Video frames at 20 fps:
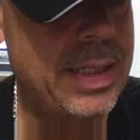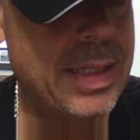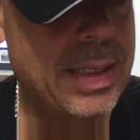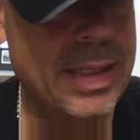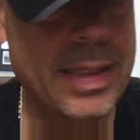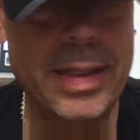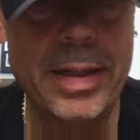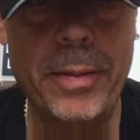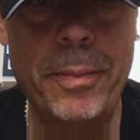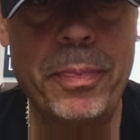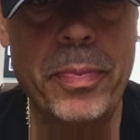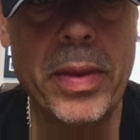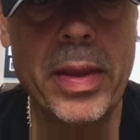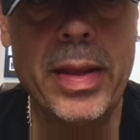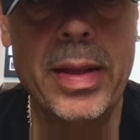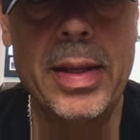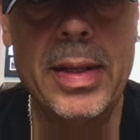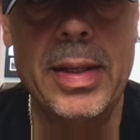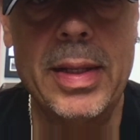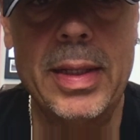
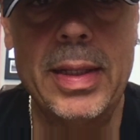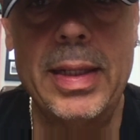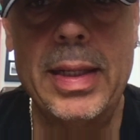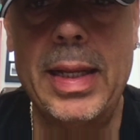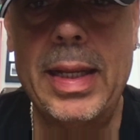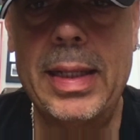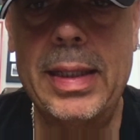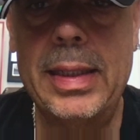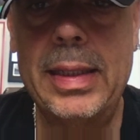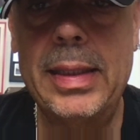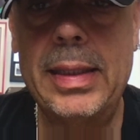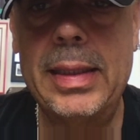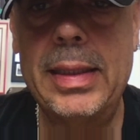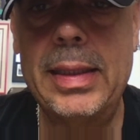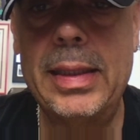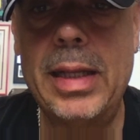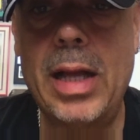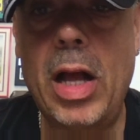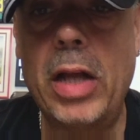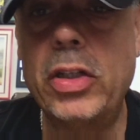
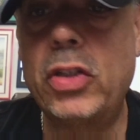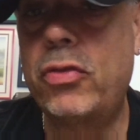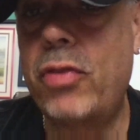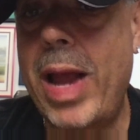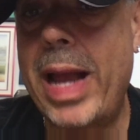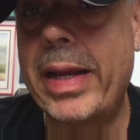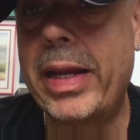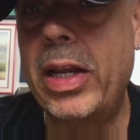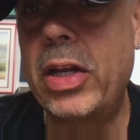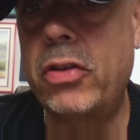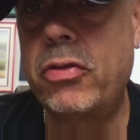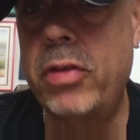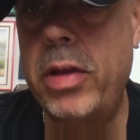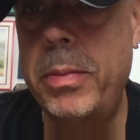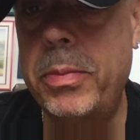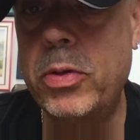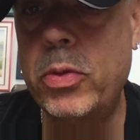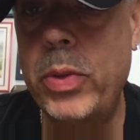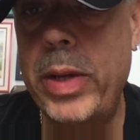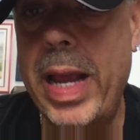On tracking
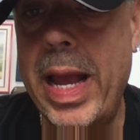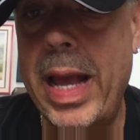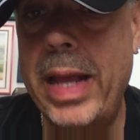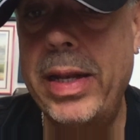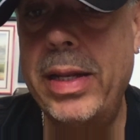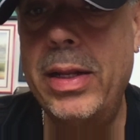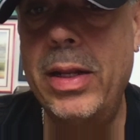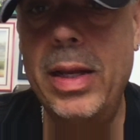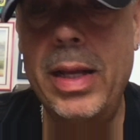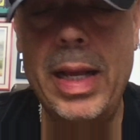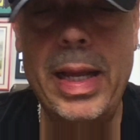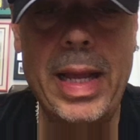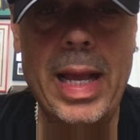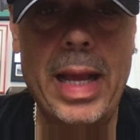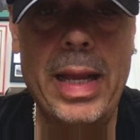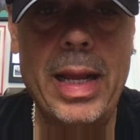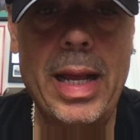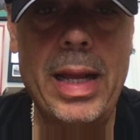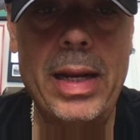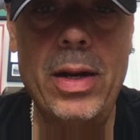trips, we had,
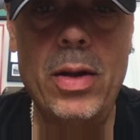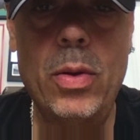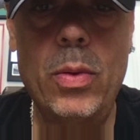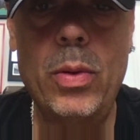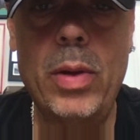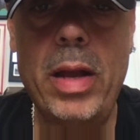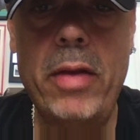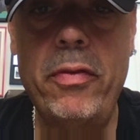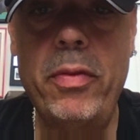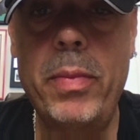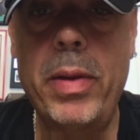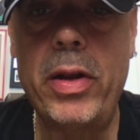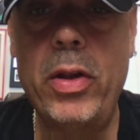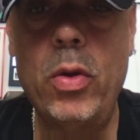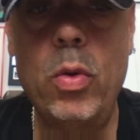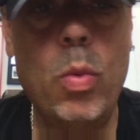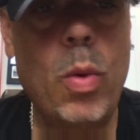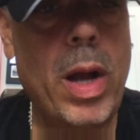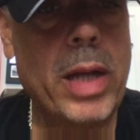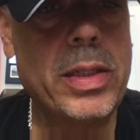I know everybody who
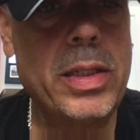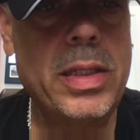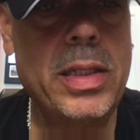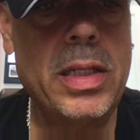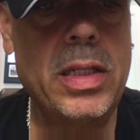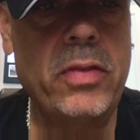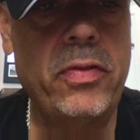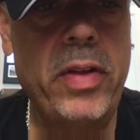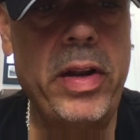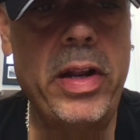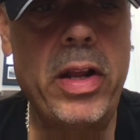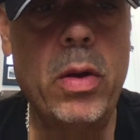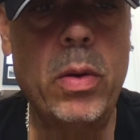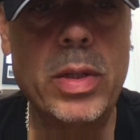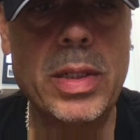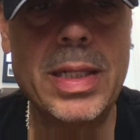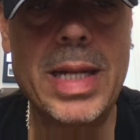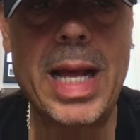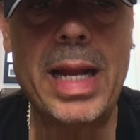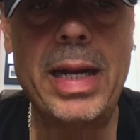watches this video
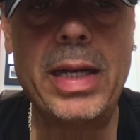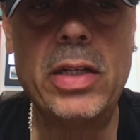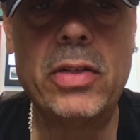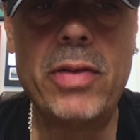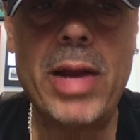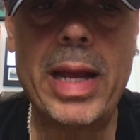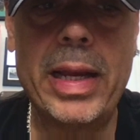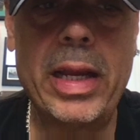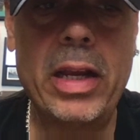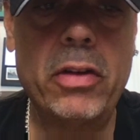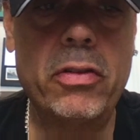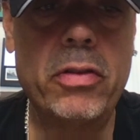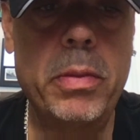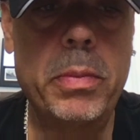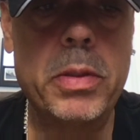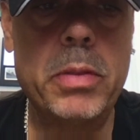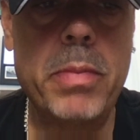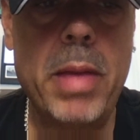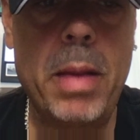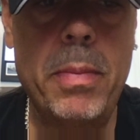is not a tracking
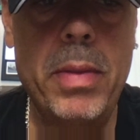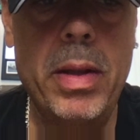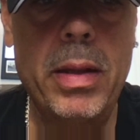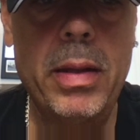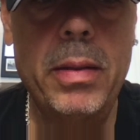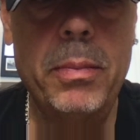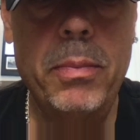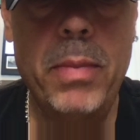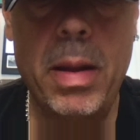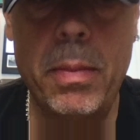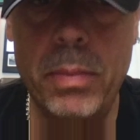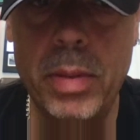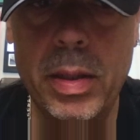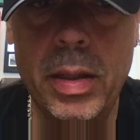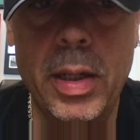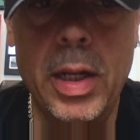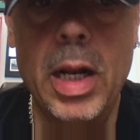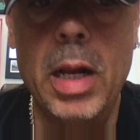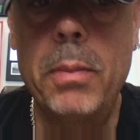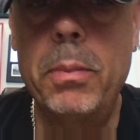trips member,
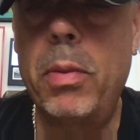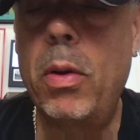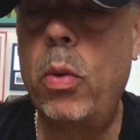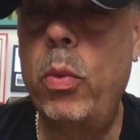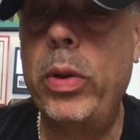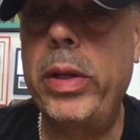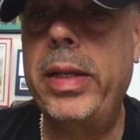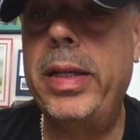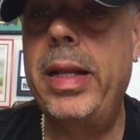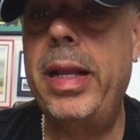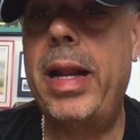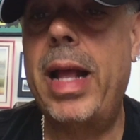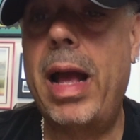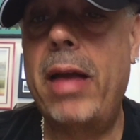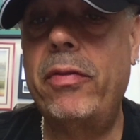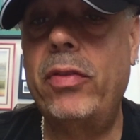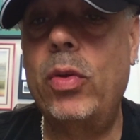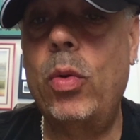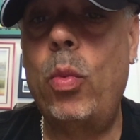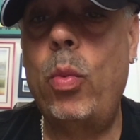but we did
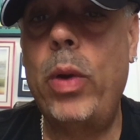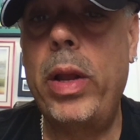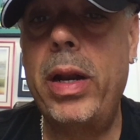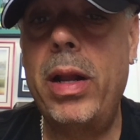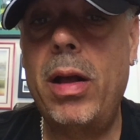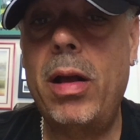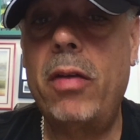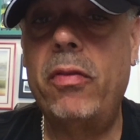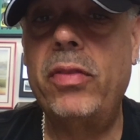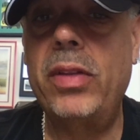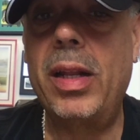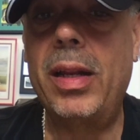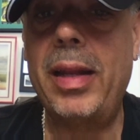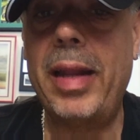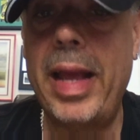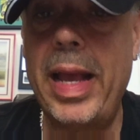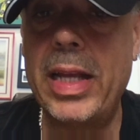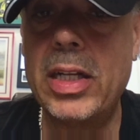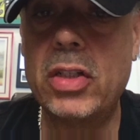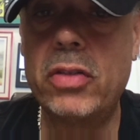have the winner of the
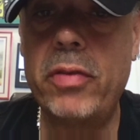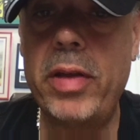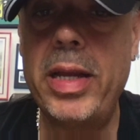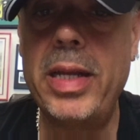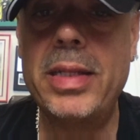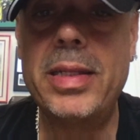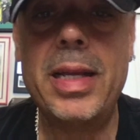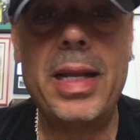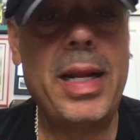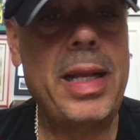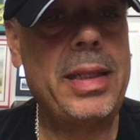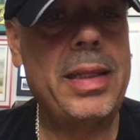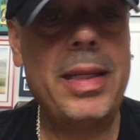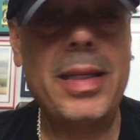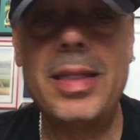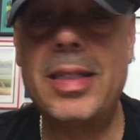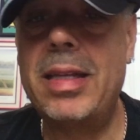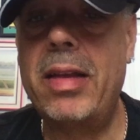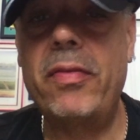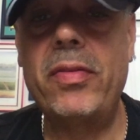last race at, I think,
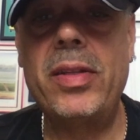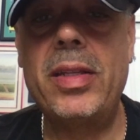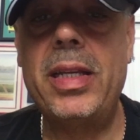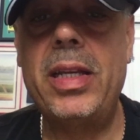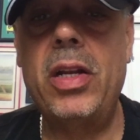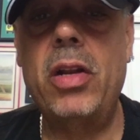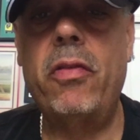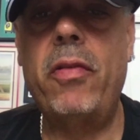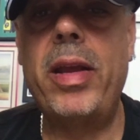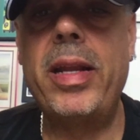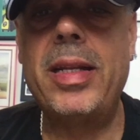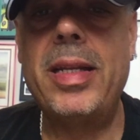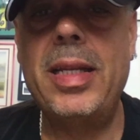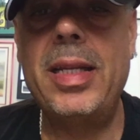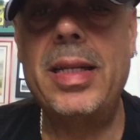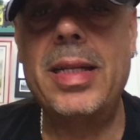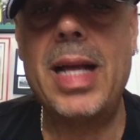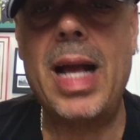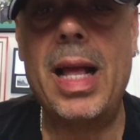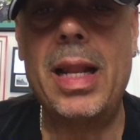$17 or
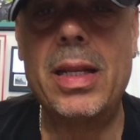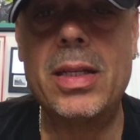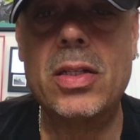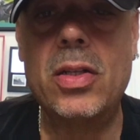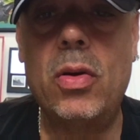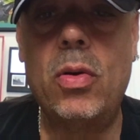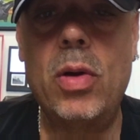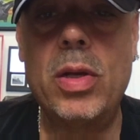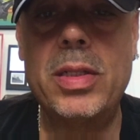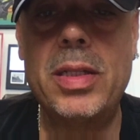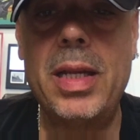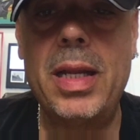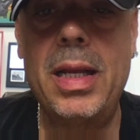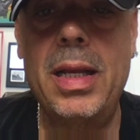$18. The horse,